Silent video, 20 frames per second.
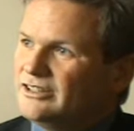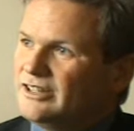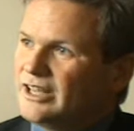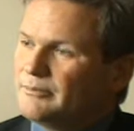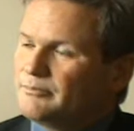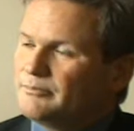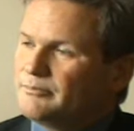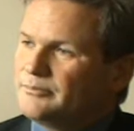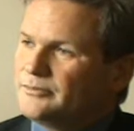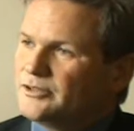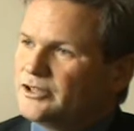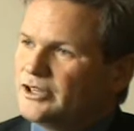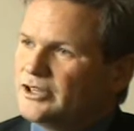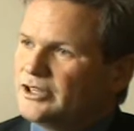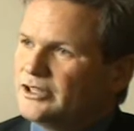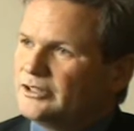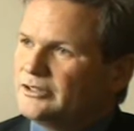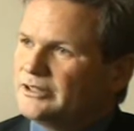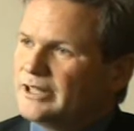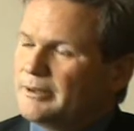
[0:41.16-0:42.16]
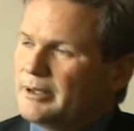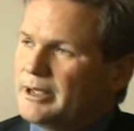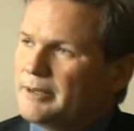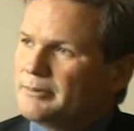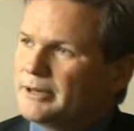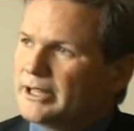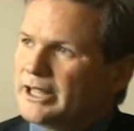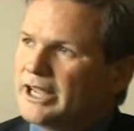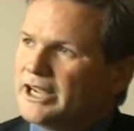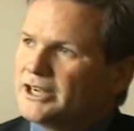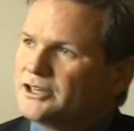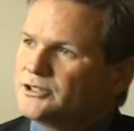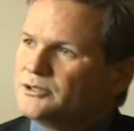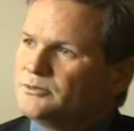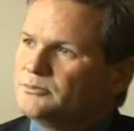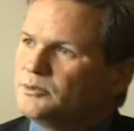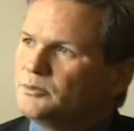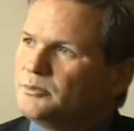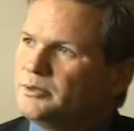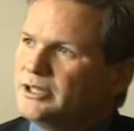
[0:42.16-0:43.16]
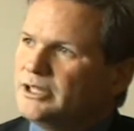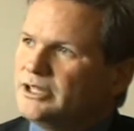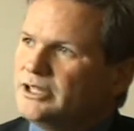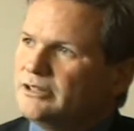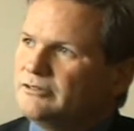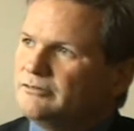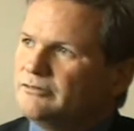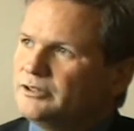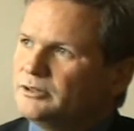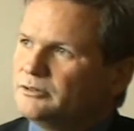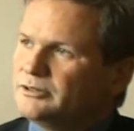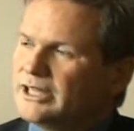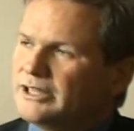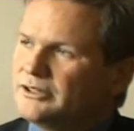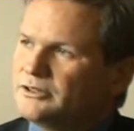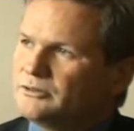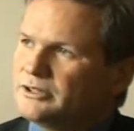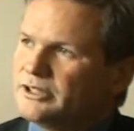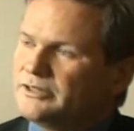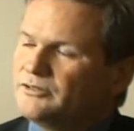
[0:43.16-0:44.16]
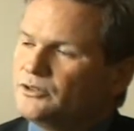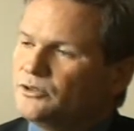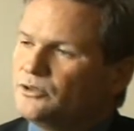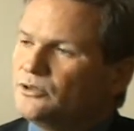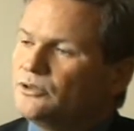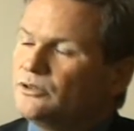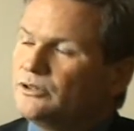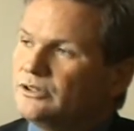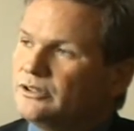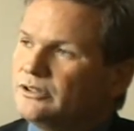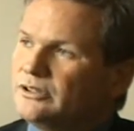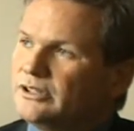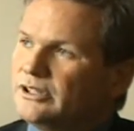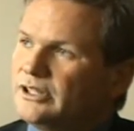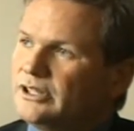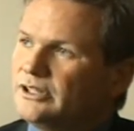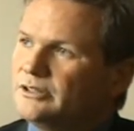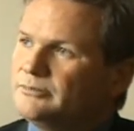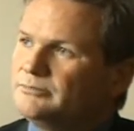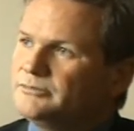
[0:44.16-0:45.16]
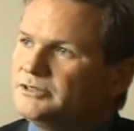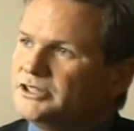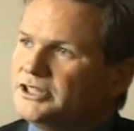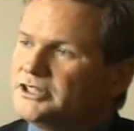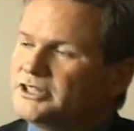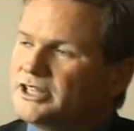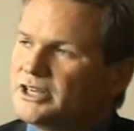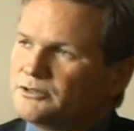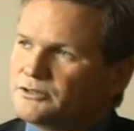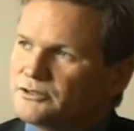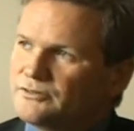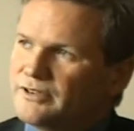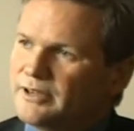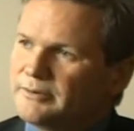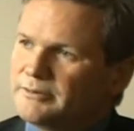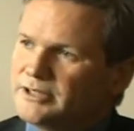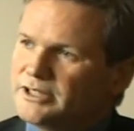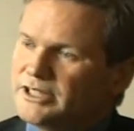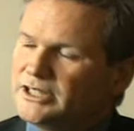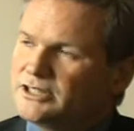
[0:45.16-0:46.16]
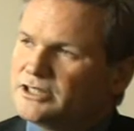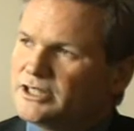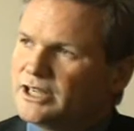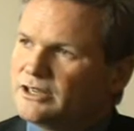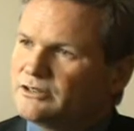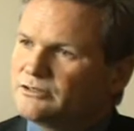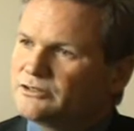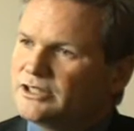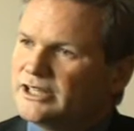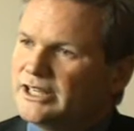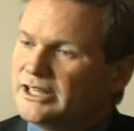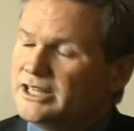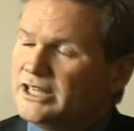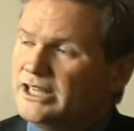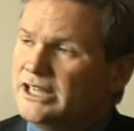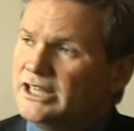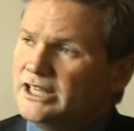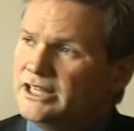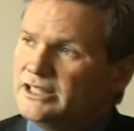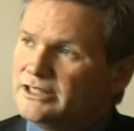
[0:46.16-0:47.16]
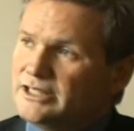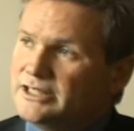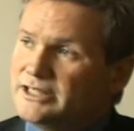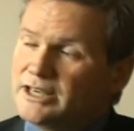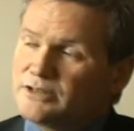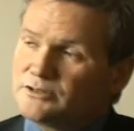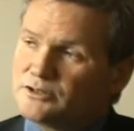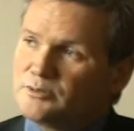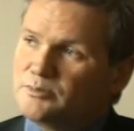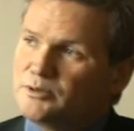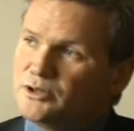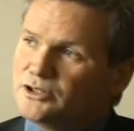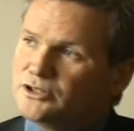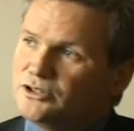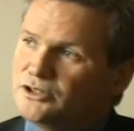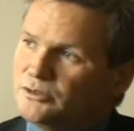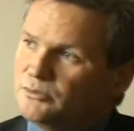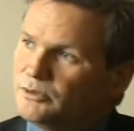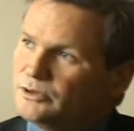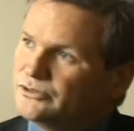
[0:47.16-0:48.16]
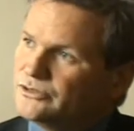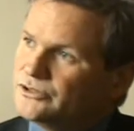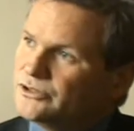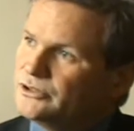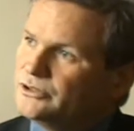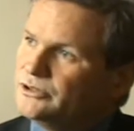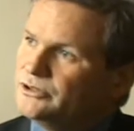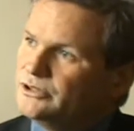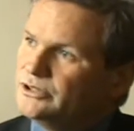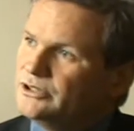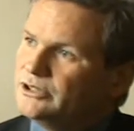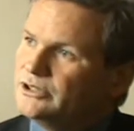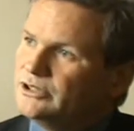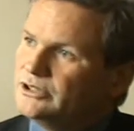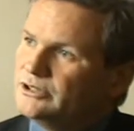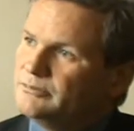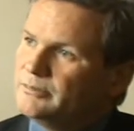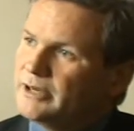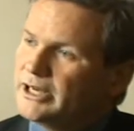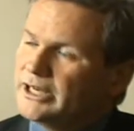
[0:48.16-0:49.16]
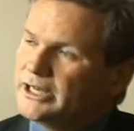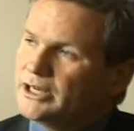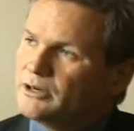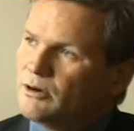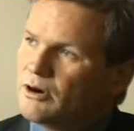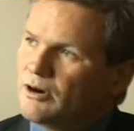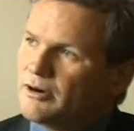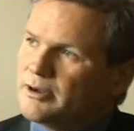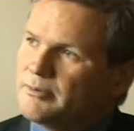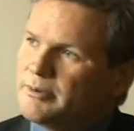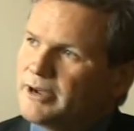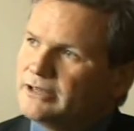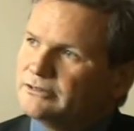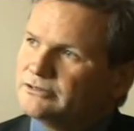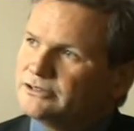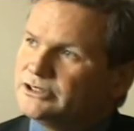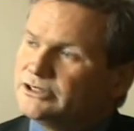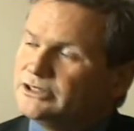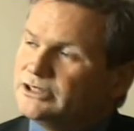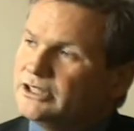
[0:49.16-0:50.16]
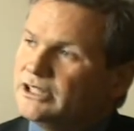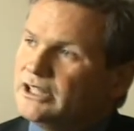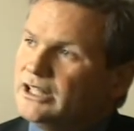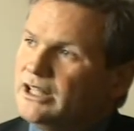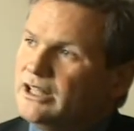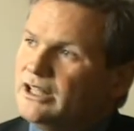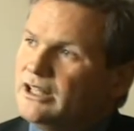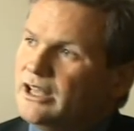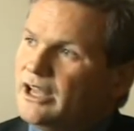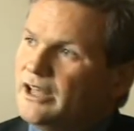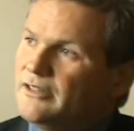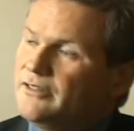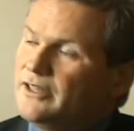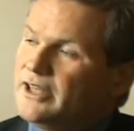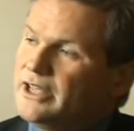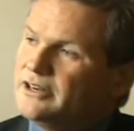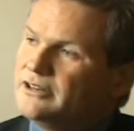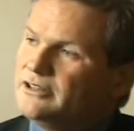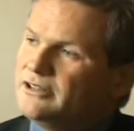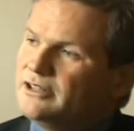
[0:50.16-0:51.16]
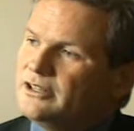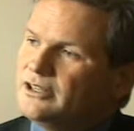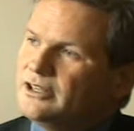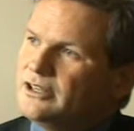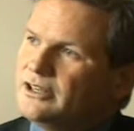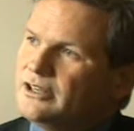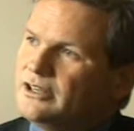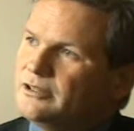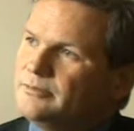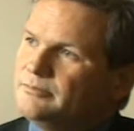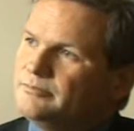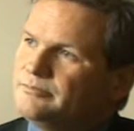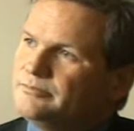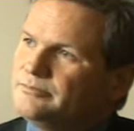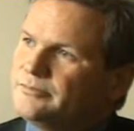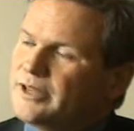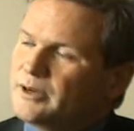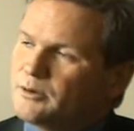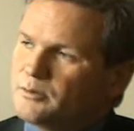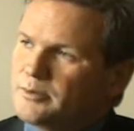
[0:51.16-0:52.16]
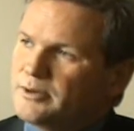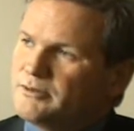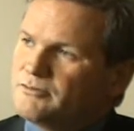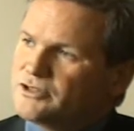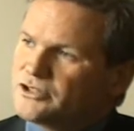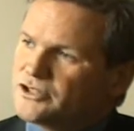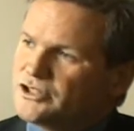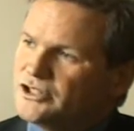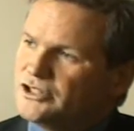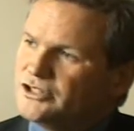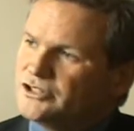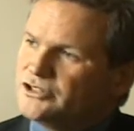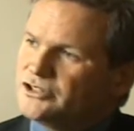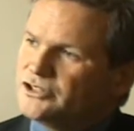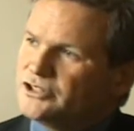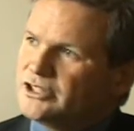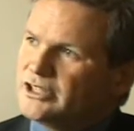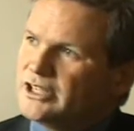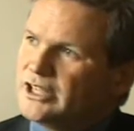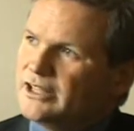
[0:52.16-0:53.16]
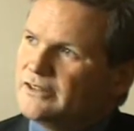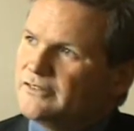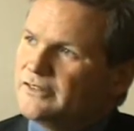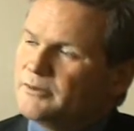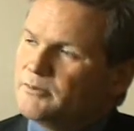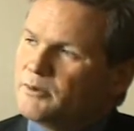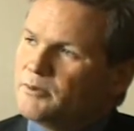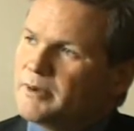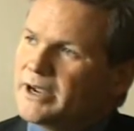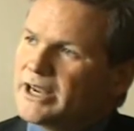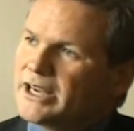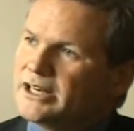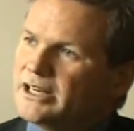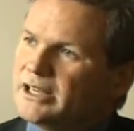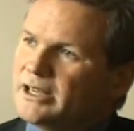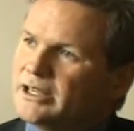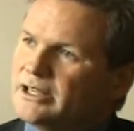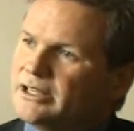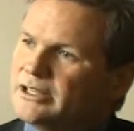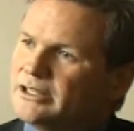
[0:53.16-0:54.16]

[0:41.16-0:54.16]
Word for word: That application will be filled out. You'll give your details, your family details, details of the person you want to make an inquiry about, and then that will be researched, and then we'll make an